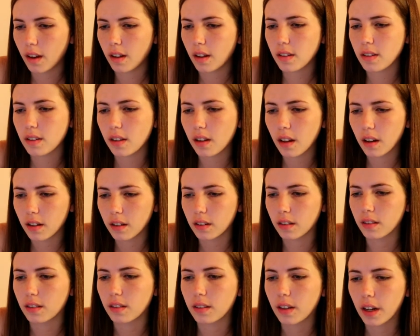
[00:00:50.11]
Dang, that's a lot
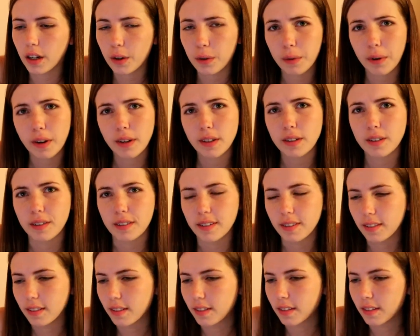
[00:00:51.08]
of
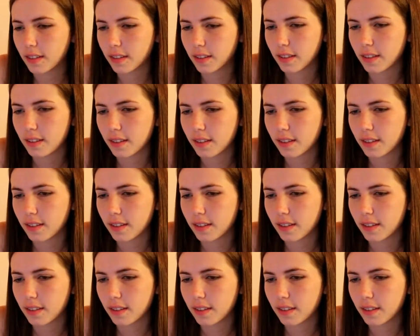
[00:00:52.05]
decorations.